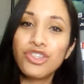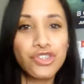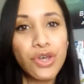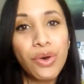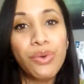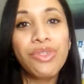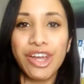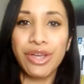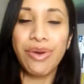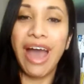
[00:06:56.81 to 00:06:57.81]
So
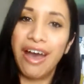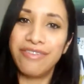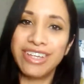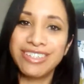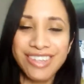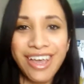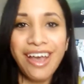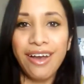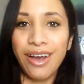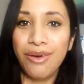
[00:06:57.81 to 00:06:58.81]
there you have it,
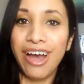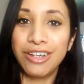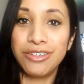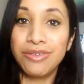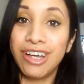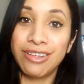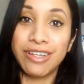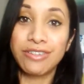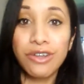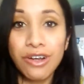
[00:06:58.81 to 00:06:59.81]
how I knew I
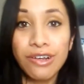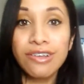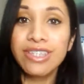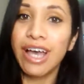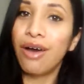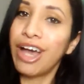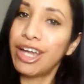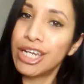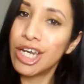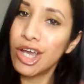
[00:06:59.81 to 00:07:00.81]
liked girls, how
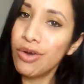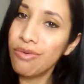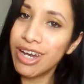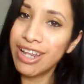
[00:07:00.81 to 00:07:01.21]
I know